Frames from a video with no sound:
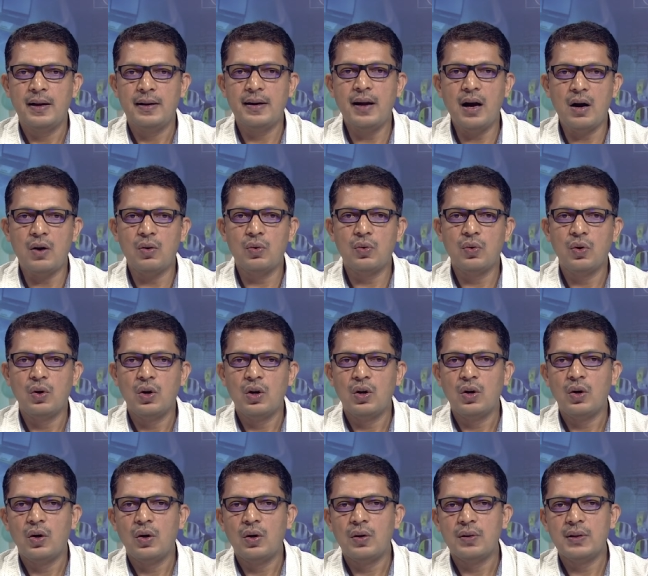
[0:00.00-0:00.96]
Now,
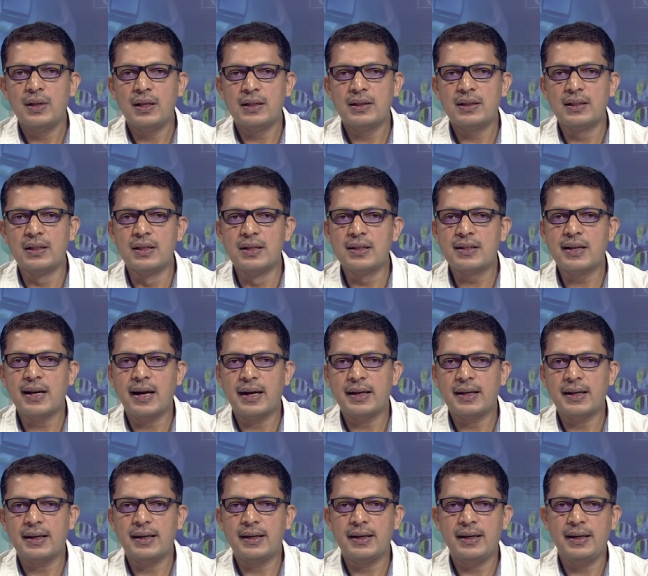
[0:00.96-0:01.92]
the third
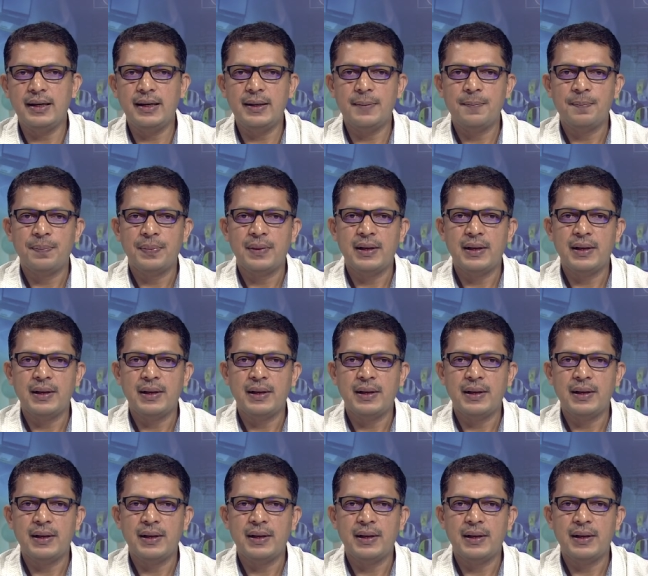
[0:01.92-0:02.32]
category